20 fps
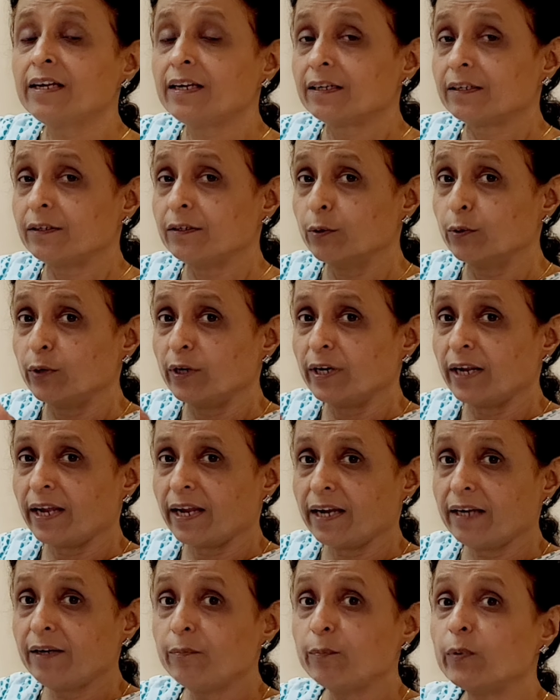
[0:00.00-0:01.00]

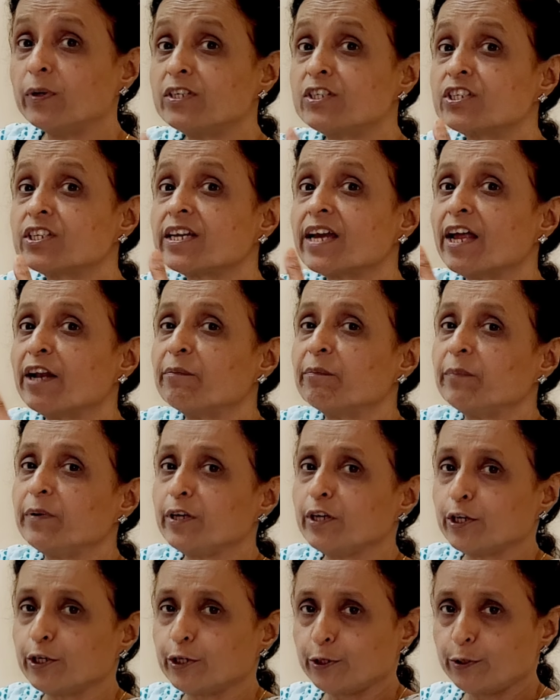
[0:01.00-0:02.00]
donate, which can be
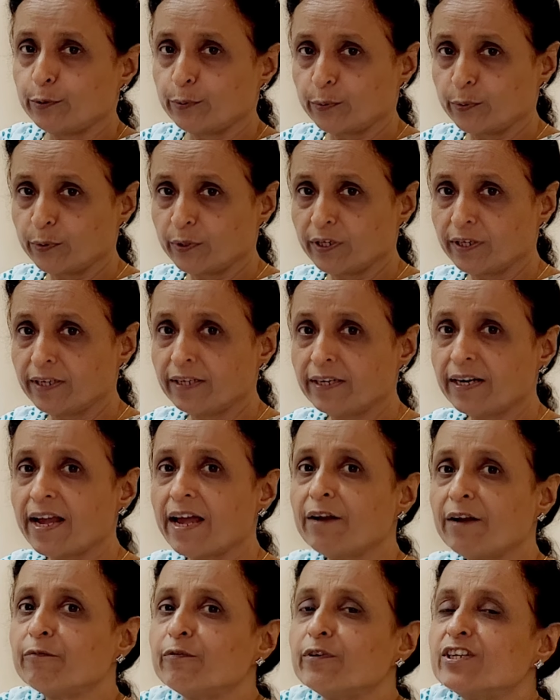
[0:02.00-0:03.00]
a donor and
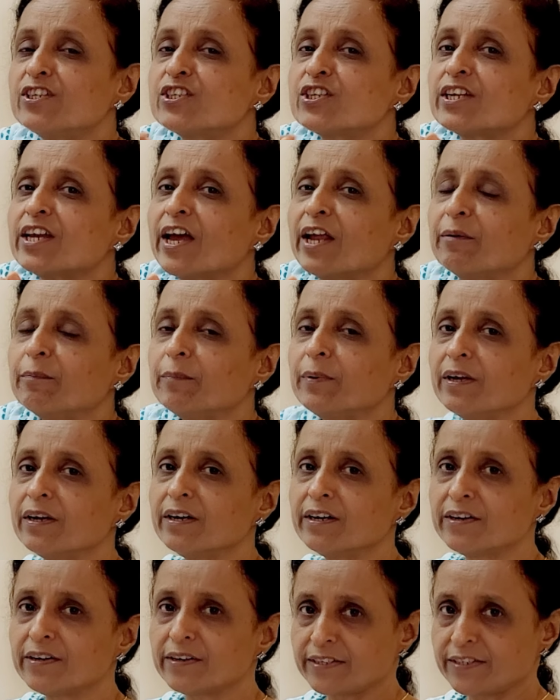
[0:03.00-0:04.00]
which can be a
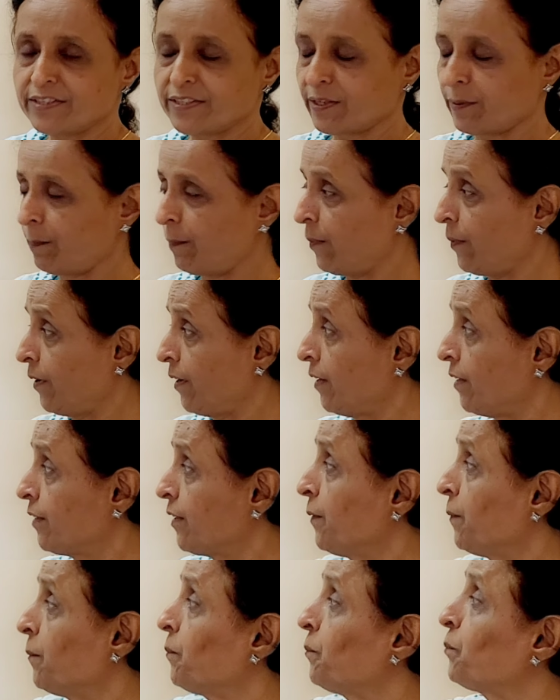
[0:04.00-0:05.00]
recipient.
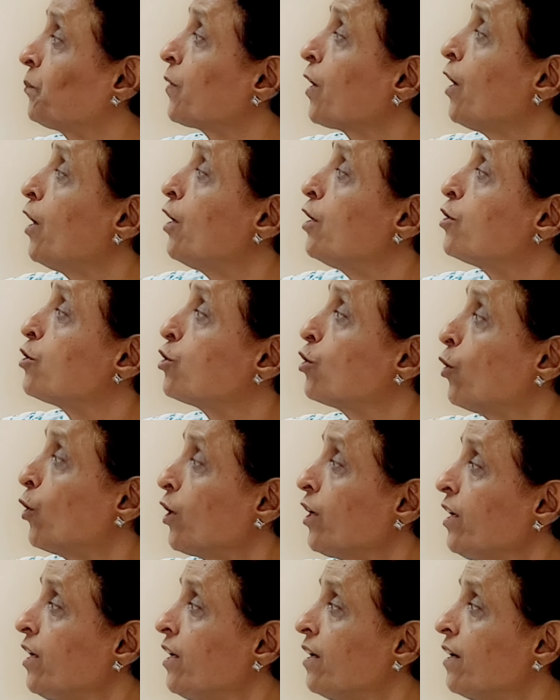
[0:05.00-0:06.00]
So
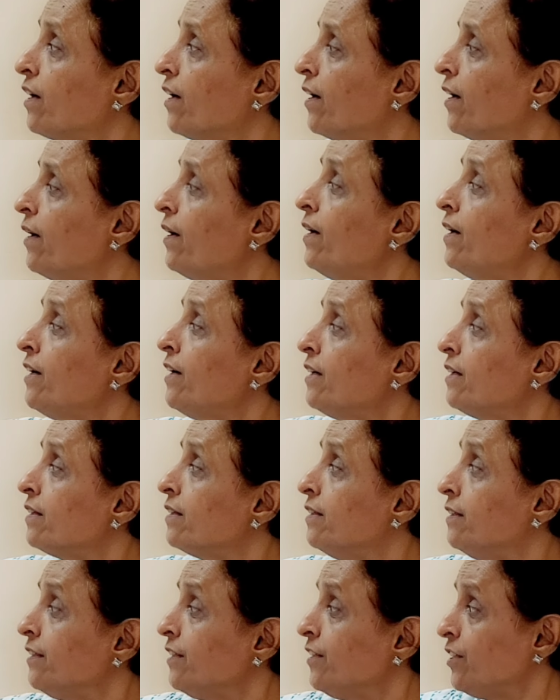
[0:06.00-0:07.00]
here
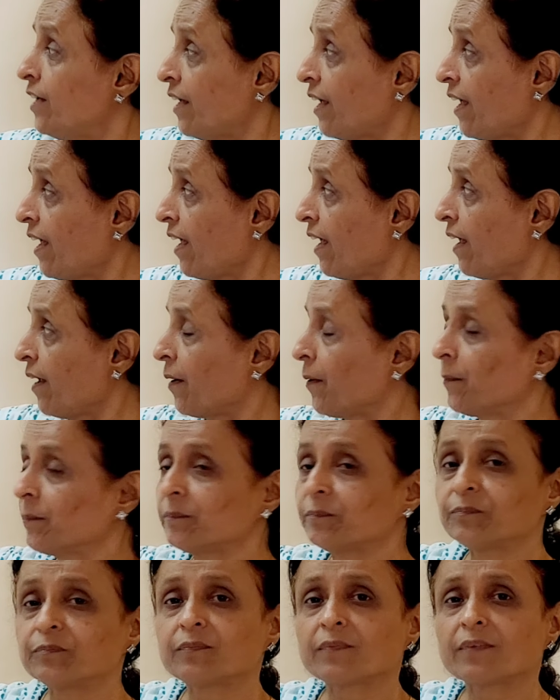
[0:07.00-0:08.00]
A
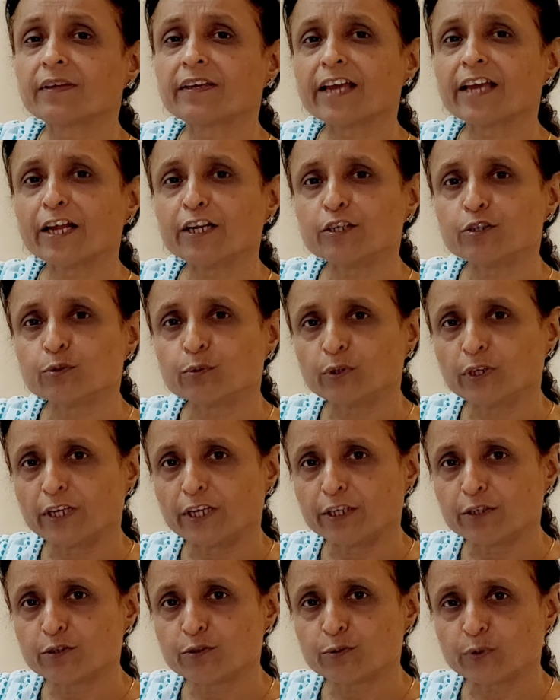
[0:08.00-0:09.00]
can donate to
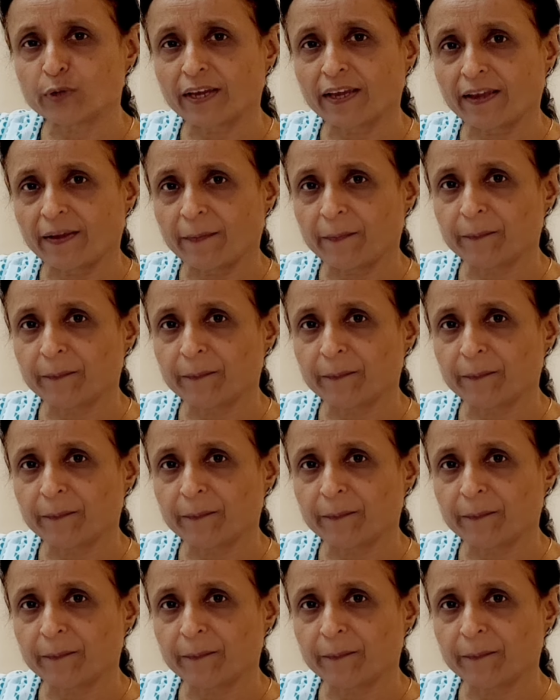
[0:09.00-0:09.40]
A,